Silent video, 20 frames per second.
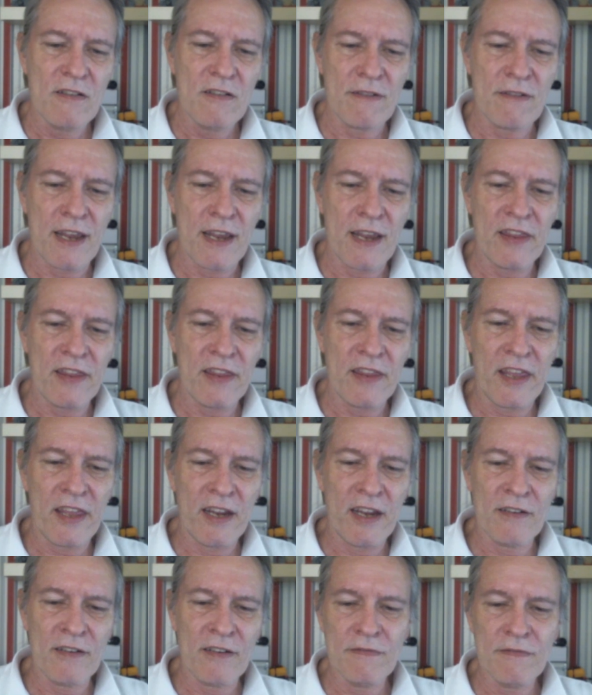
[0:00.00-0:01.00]
right
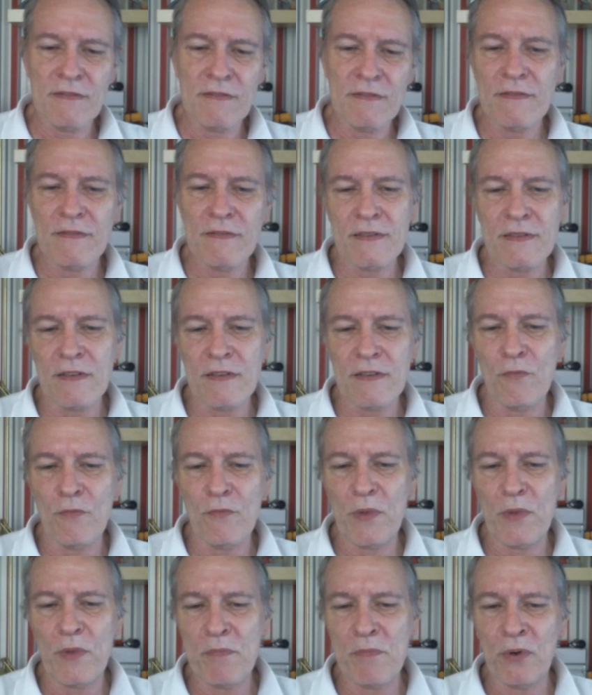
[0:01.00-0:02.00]
there,
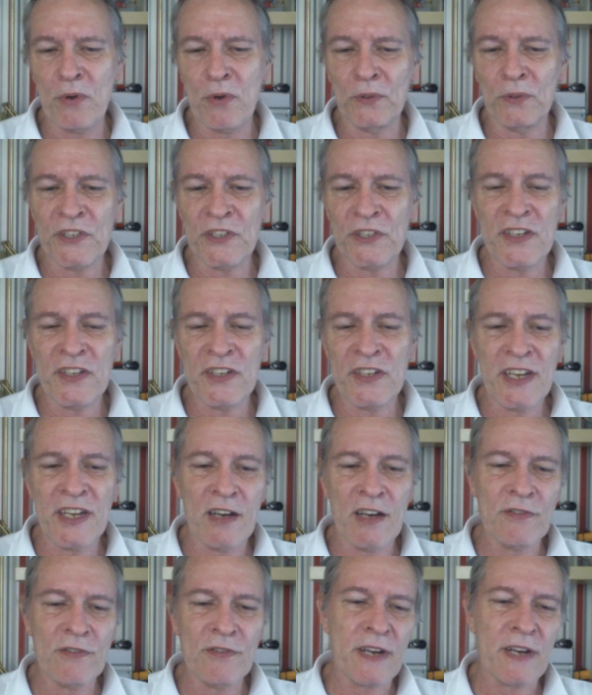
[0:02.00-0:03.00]
be bolted
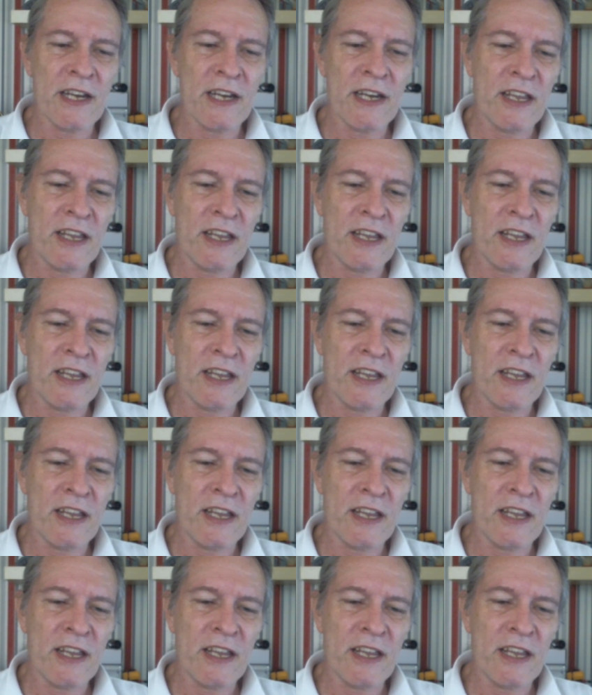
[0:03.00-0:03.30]
down right